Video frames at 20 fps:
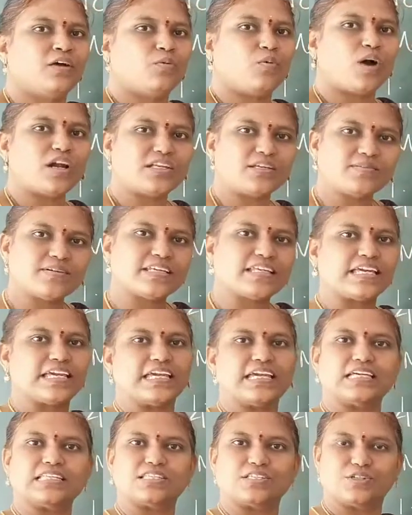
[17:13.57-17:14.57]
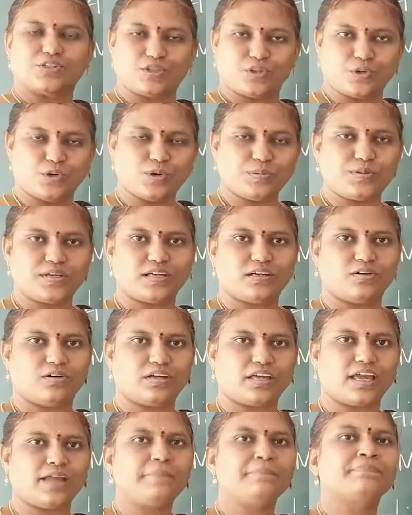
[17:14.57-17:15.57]
whatever he has grouped,
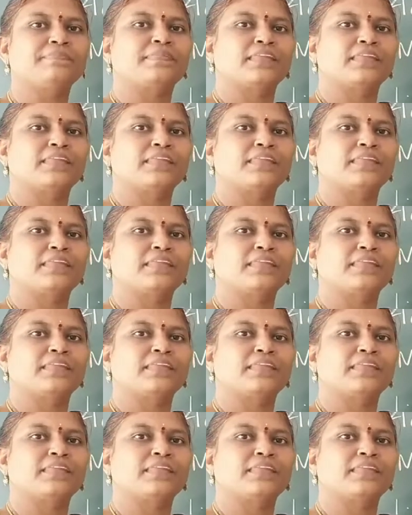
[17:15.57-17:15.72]
okay,